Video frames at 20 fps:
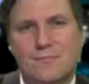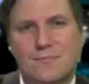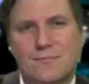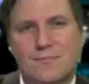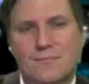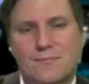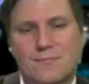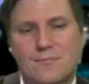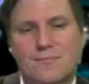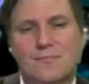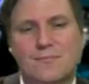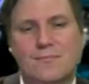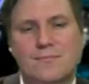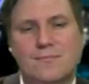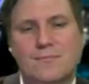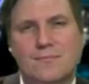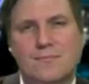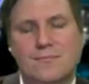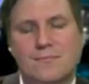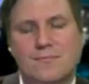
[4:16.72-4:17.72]

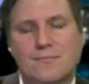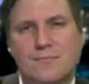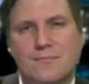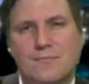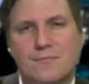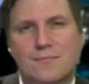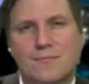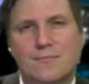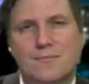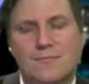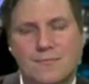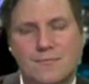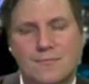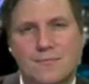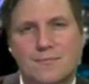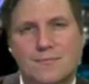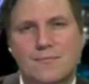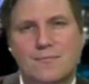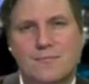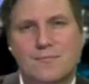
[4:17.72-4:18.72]

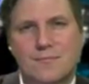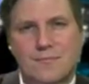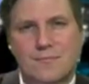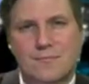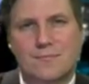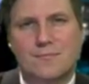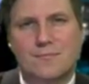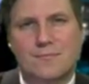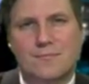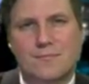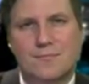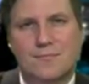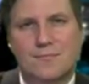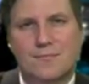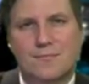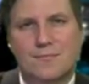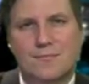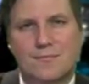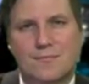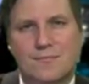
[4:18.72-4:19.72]

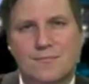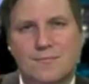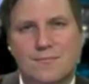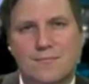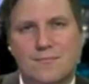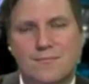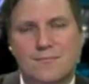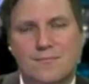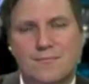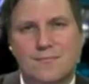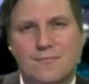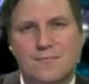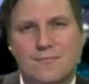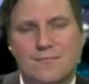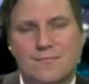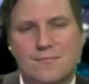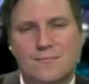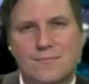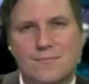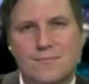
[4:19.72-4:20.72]

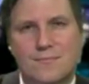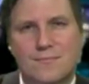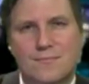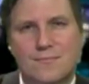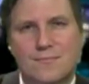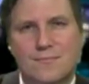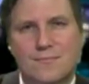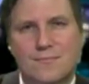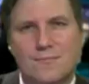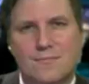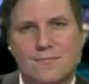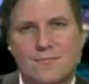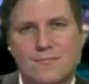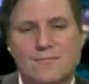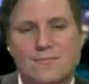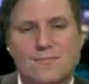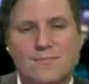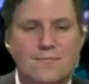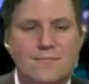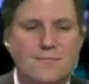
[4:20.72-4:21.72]

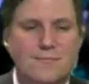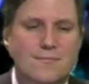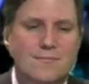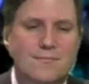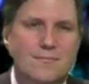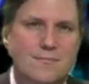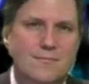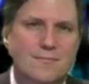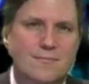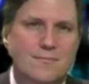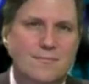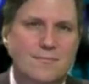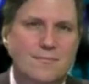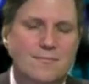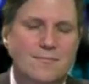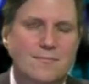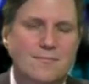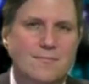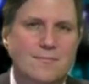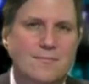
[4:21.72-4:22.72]

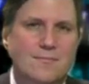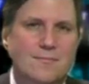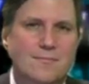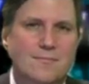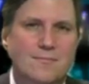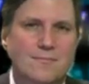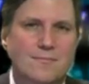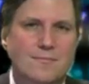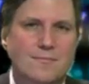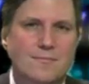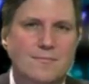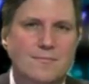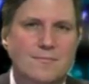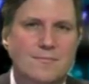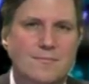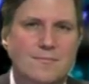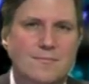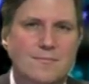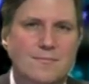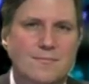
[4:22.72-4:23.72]

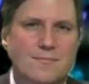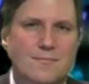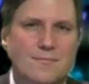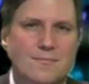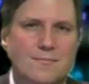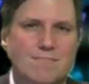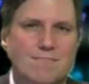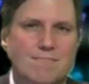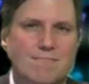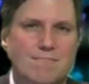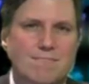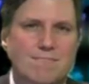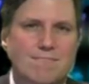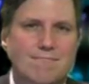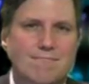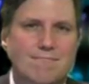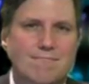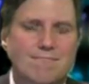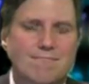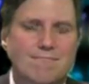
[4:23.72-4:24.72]
(silent)